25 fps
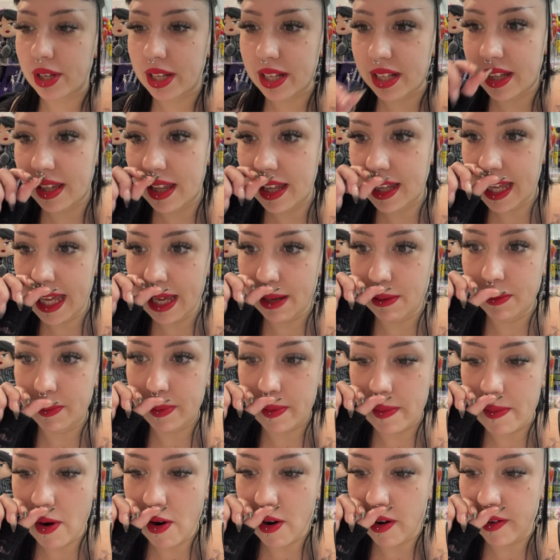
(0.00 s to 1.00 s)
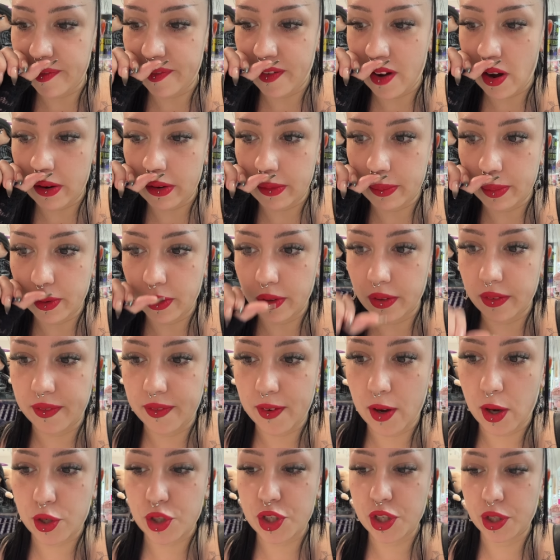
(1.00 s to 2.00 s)
you'd think it would be more affordable for
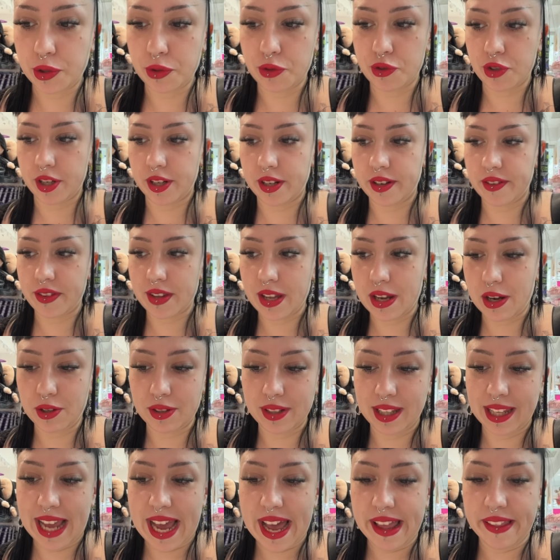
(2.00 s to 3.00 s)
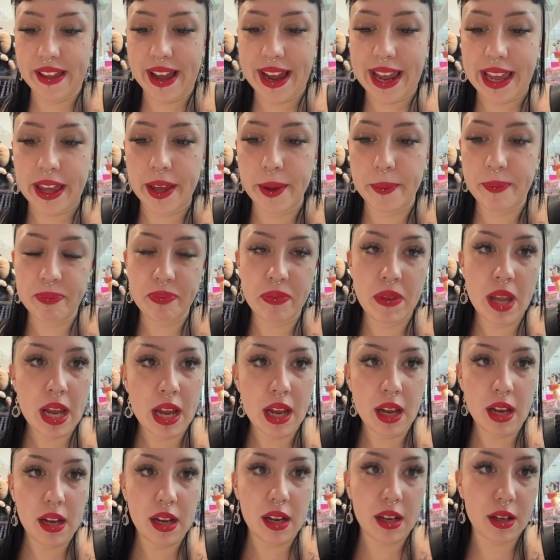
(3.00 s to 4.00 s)
children that only get like
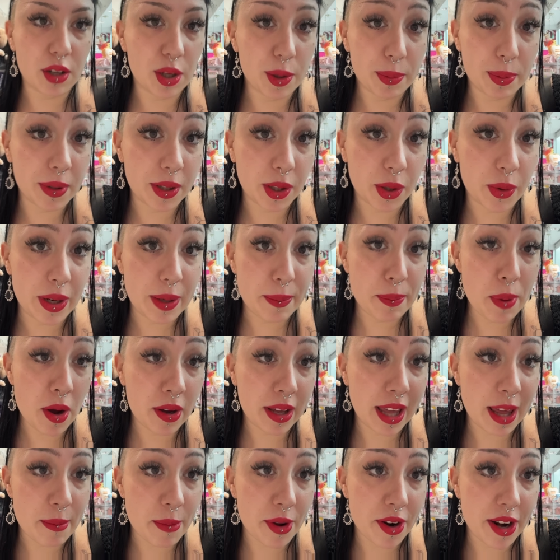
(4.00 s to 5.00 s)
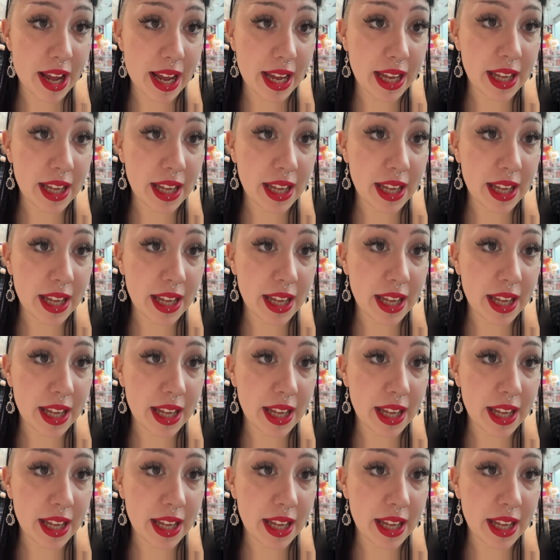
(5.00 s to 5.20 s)
a couple of quid pocket money.